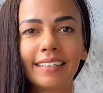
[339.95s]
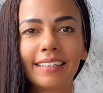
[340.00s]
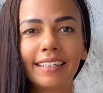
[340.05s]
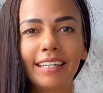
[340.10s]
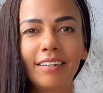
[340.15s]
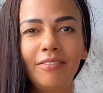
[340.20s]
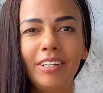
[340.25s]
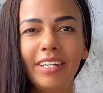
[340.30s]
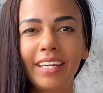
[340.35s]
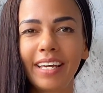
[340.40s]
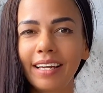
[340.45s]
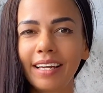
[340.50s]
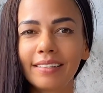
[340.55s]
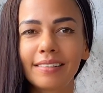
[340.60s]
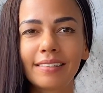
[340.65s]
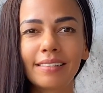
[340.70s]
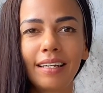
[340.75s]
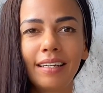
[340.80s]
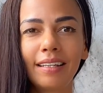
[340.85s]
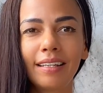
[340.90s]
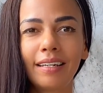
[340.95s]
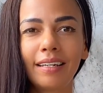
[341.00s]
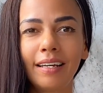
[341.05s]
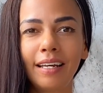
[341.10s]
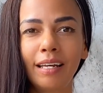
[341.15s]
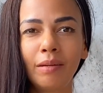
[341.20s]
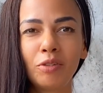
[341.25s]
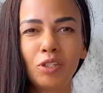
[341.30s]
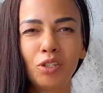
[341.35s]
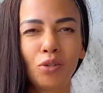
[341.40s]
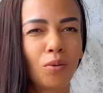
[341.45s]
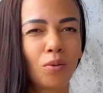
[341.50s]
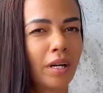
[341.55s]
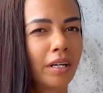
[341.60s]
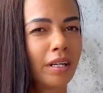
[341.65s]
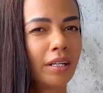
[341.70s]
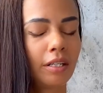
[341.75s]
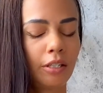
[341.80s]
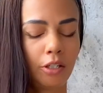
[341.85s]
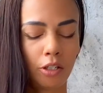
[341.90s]
If you can't say the name, do you want
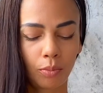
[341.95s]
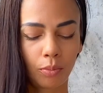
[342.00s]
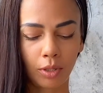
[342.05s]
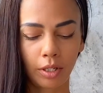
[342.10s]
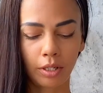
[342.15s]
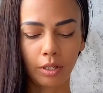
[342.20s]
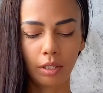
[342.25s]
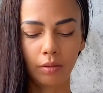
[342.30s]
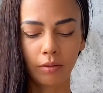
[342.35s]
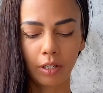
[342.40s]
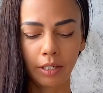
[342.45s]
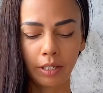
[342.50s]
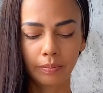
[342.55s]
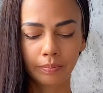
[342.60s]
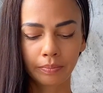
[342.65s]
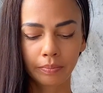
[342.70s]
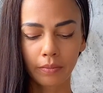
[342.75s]
it in your body, right?